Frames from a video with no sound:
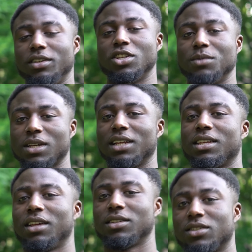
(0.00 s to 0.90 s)
in terms of
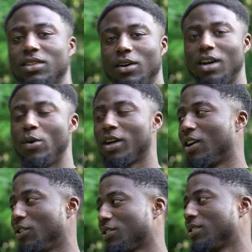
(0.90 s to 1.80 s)
calisthenics workouts.